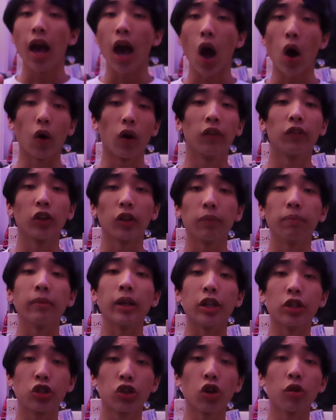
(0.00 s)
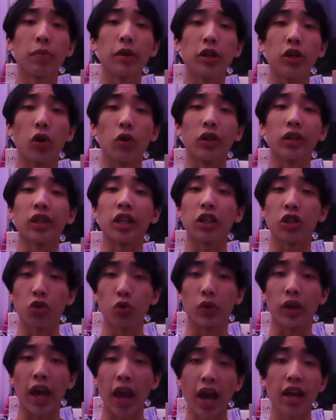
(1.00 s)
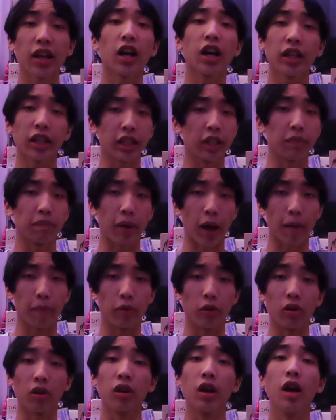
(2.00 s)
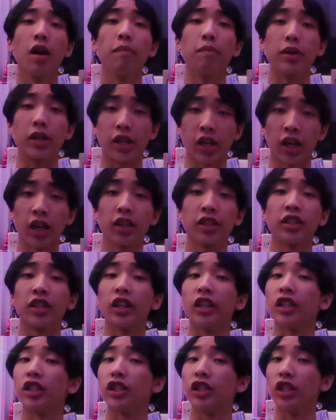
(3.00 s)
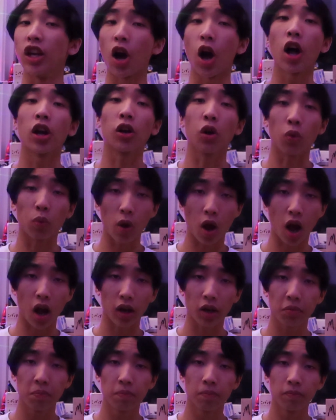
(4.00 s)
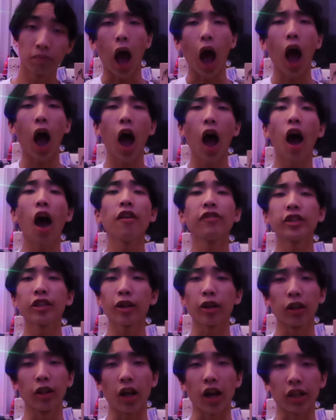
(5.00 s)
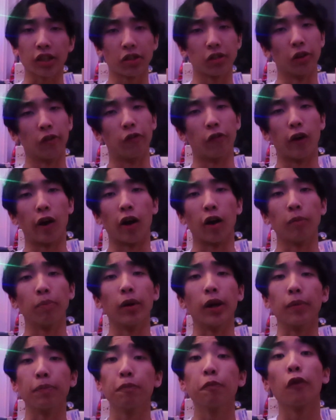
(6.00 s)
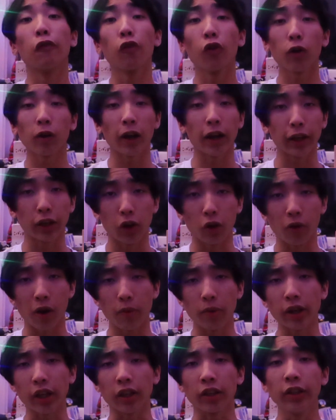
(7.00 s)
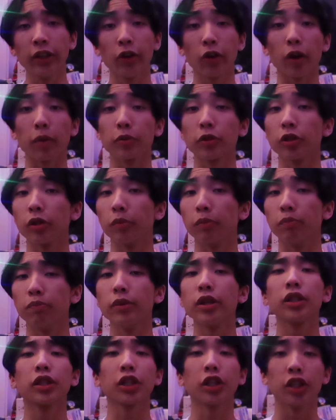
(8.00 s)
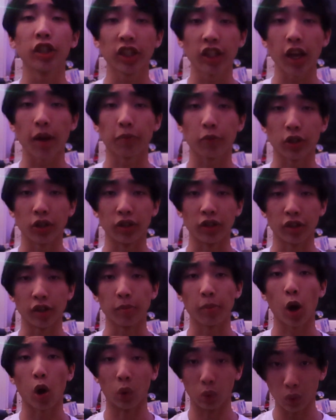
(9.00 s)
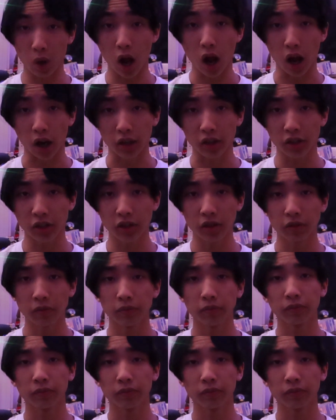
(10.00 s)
However, it should be noted that you cannot eat pepper because it is not a rock. I've said a lot so far, but before I go, I want to clear up some misconceptions about rocks.